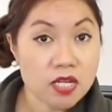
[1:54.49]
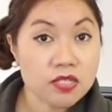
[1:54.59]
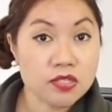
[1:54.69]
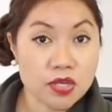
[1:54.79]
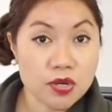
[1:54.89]

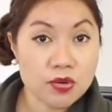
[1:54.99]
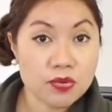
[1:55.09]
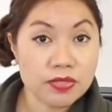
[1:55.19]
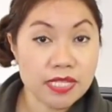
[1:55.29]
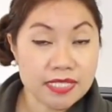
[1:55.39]

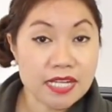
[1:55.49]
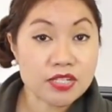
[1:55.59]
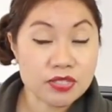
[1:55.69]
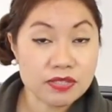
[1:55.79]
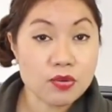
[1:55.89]
So that's
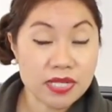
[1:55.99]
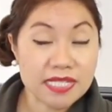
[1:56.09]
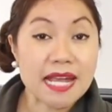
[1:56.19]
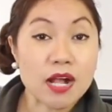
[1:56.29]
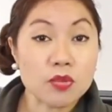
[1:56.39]
actually going
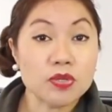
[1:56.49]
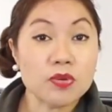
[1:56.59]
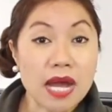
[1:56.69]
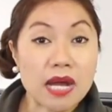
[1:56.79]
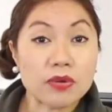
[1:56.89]
to help
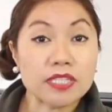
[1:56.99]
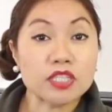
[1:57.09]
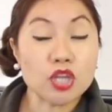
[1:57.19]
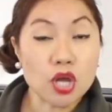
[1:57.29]
you out in the